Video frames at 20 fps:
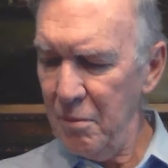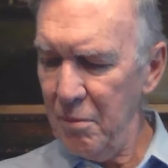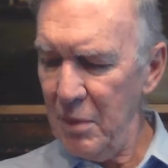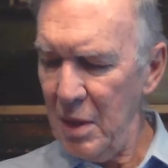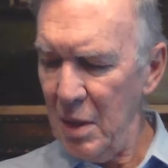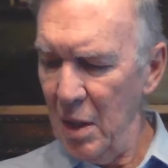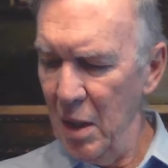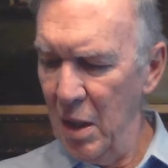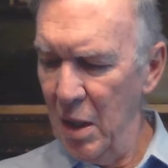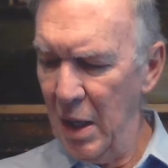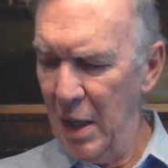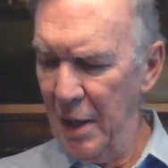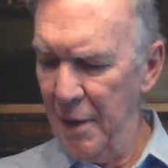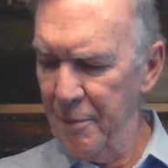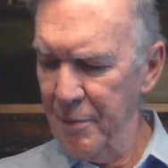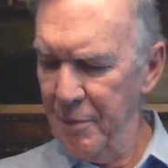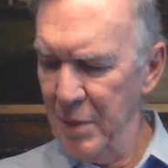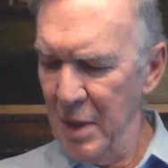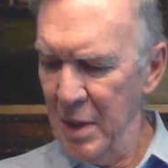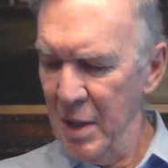Um,
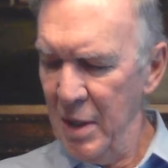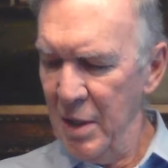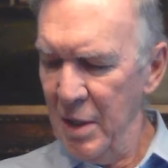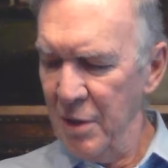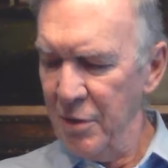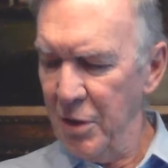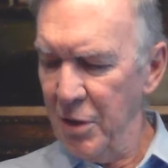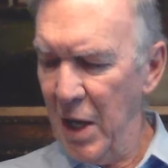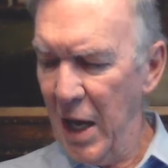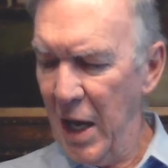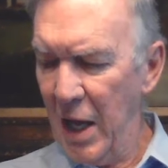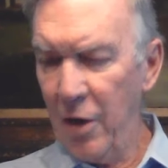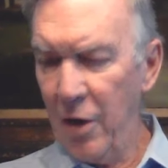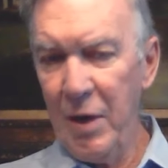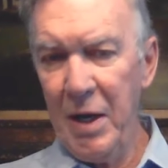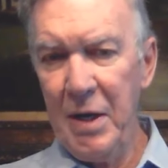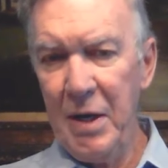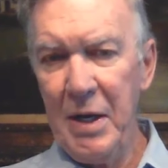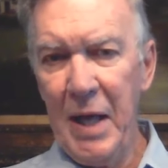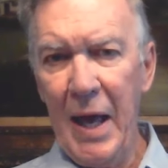the dollar
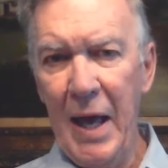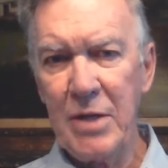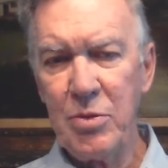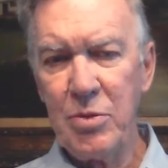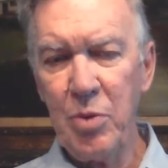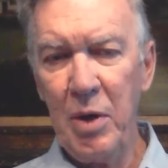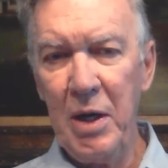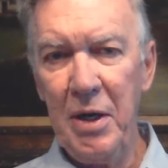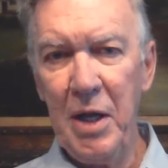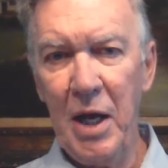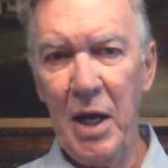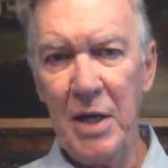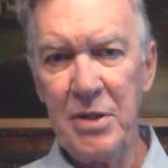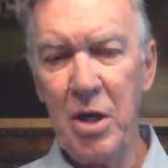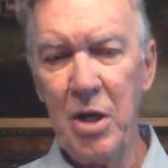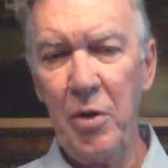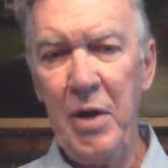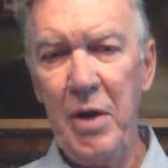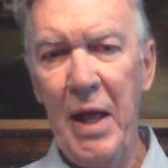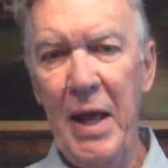index, when it does
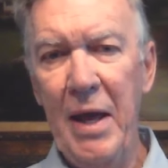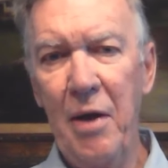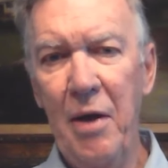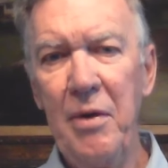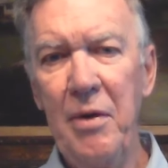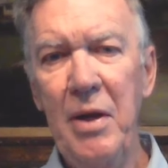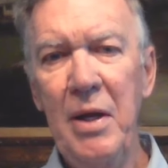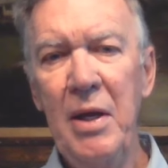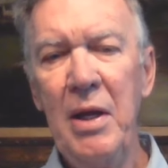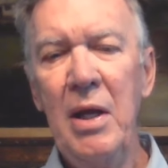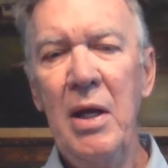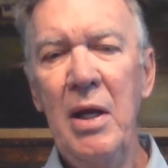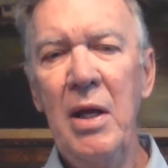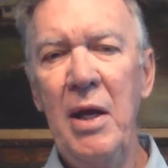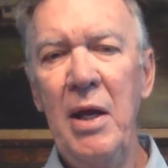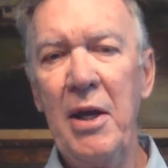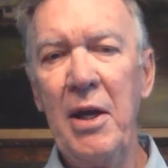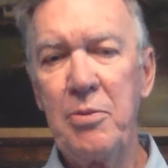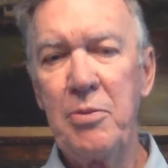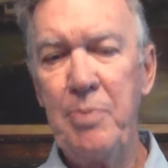go down,
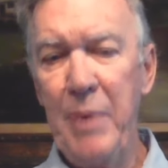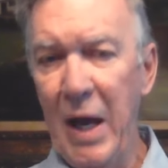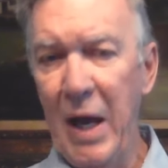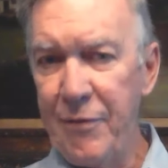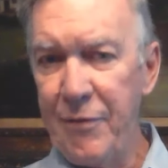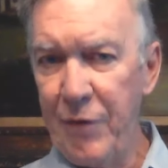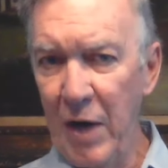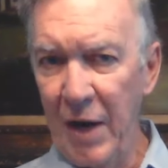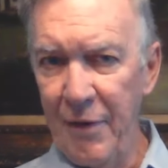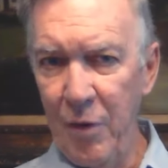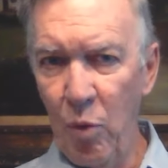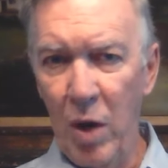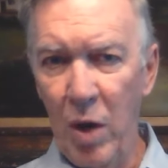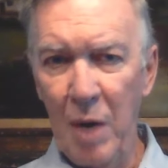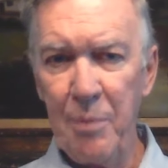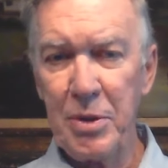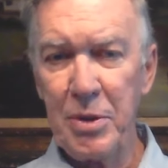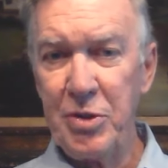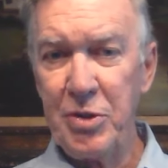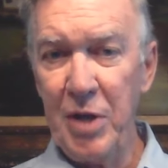expect for every one
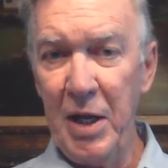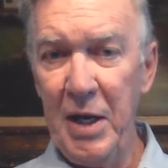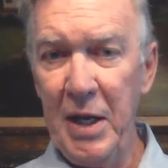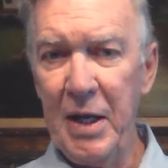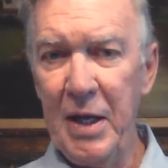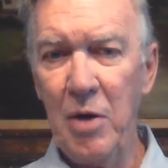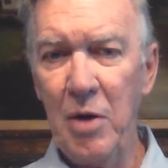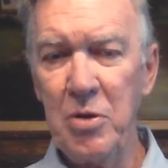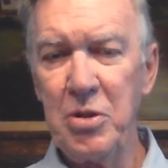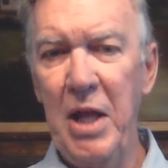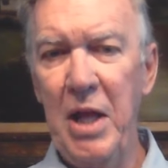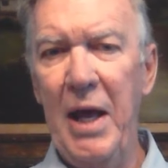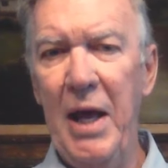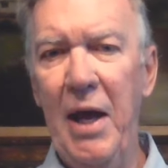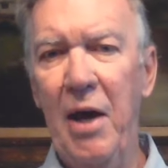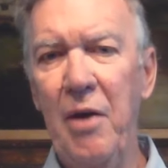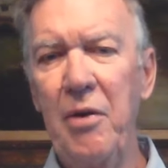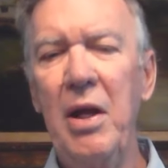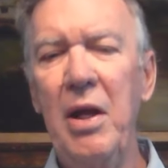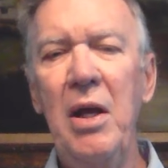percent it goes
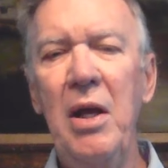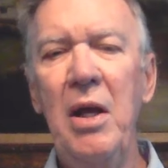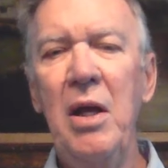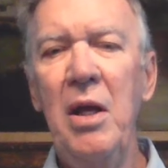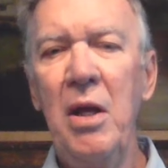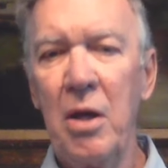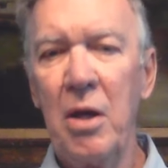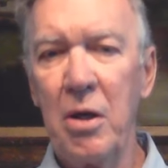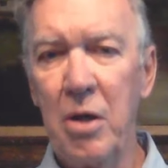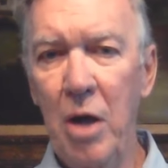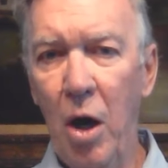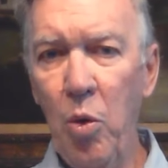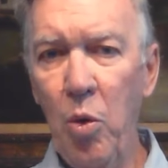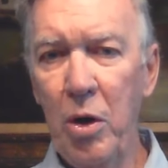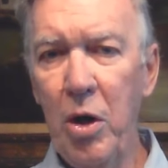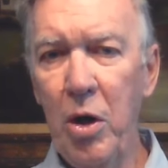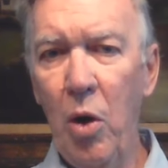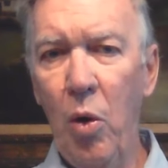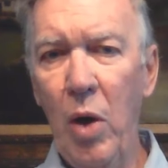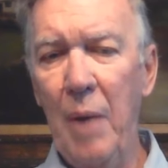down, gold will
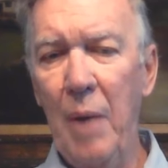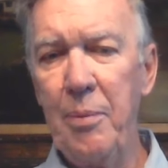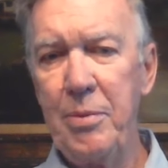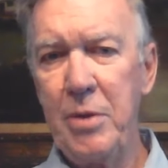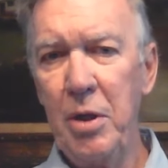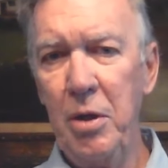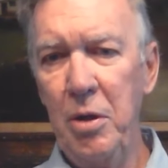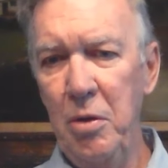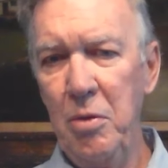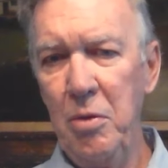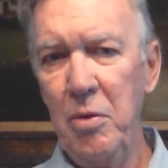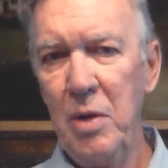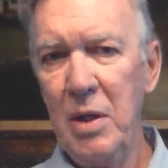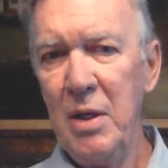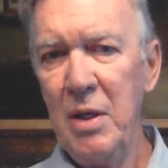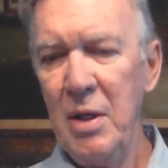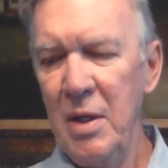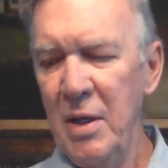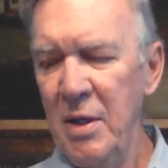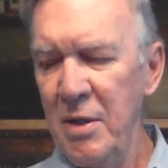go up too.
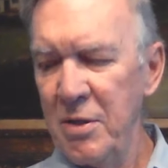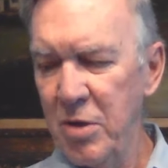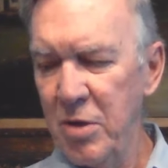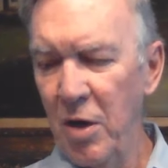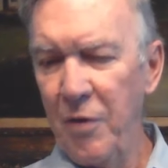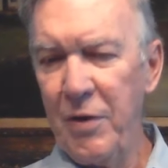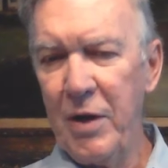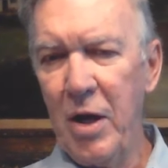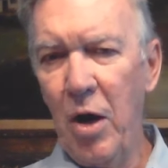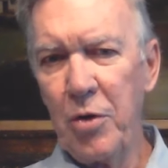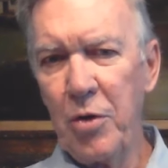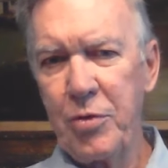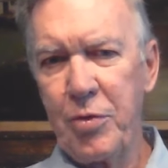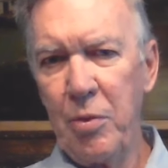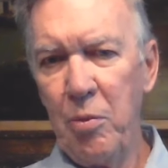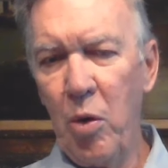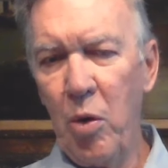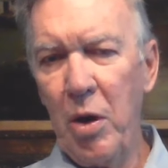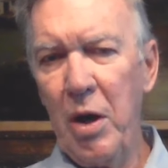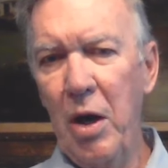So if it goes from
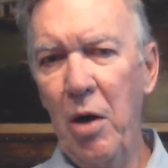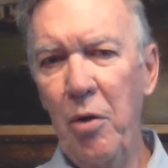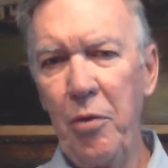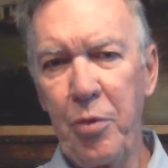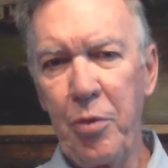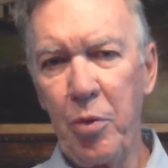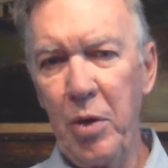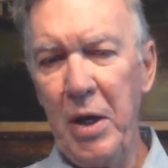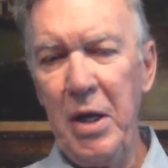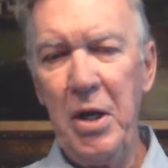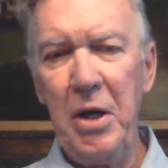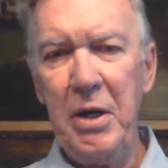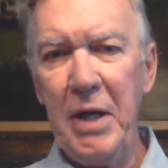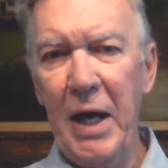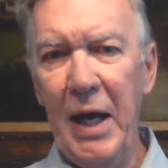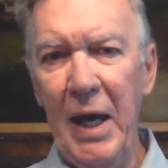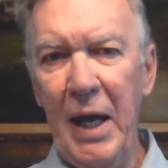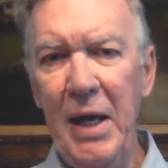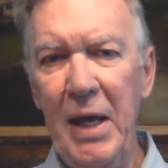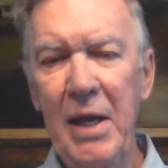one oh three
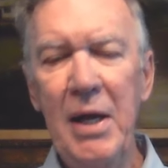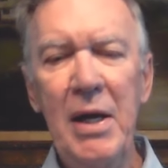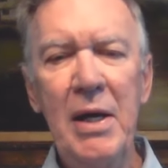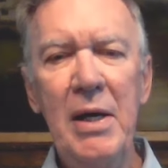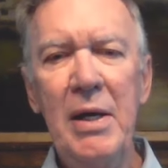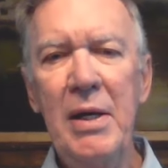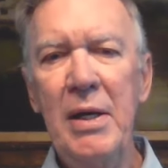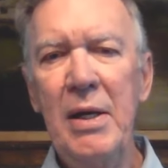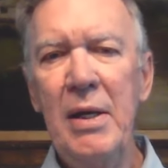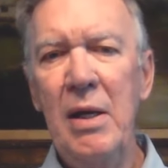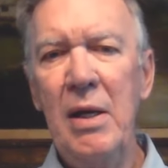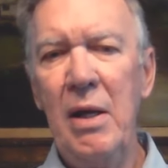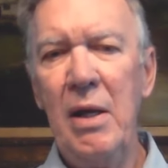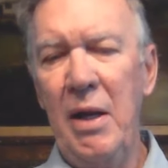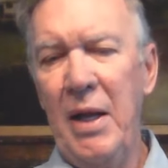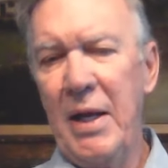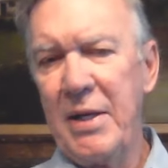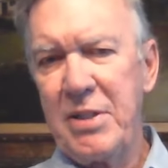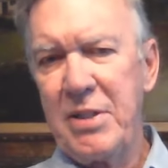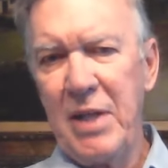today, and
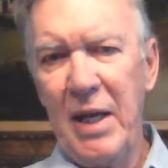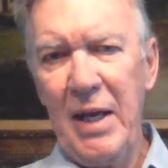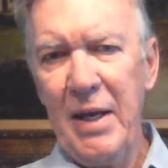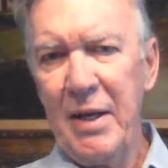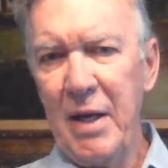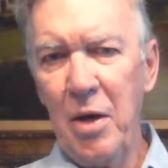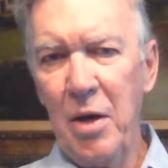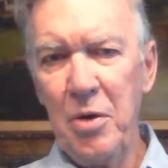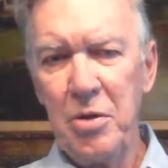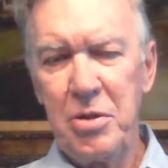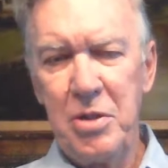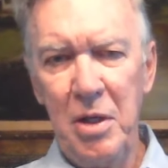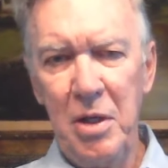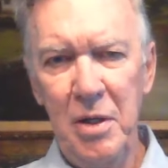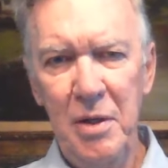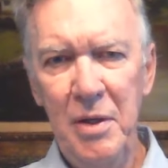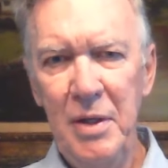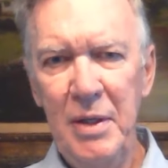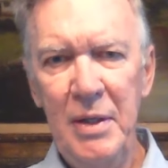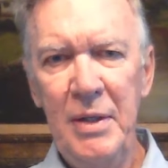I say it goes to
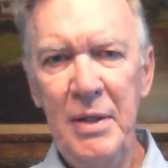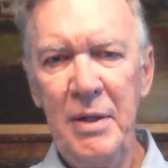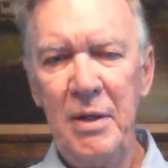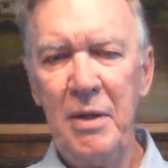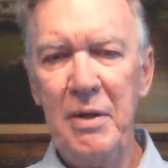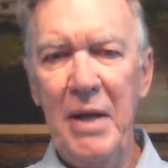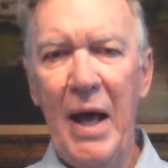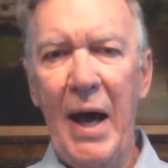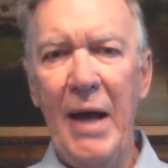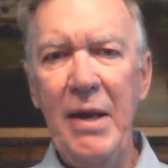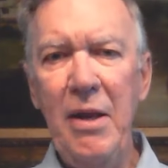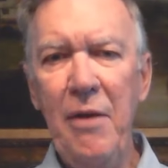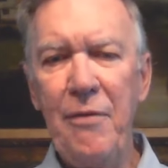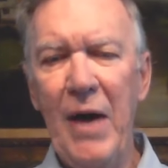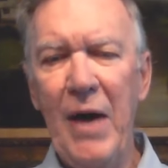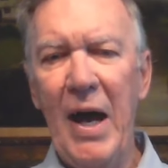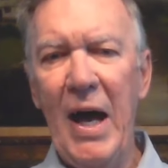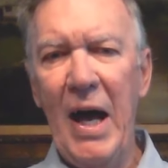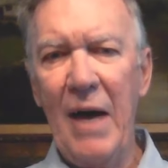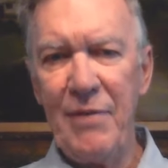
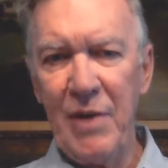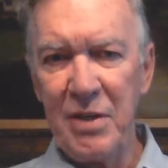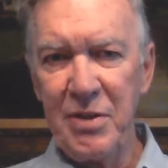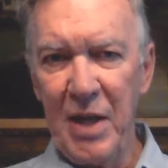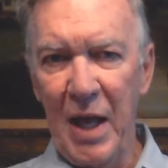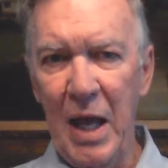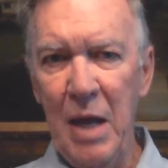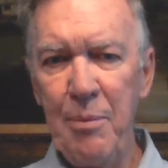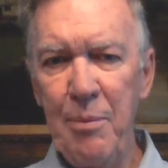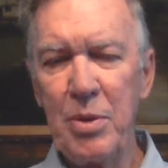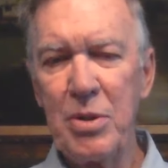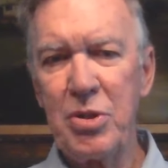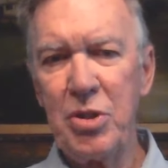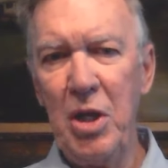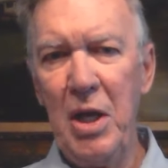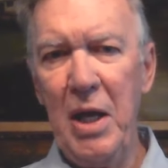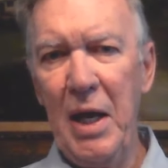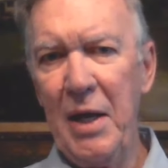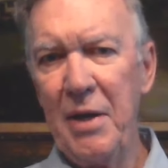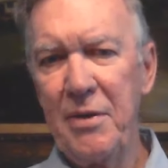ninety-five, that's eight
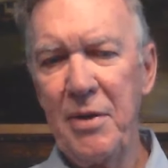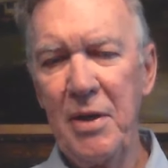percent,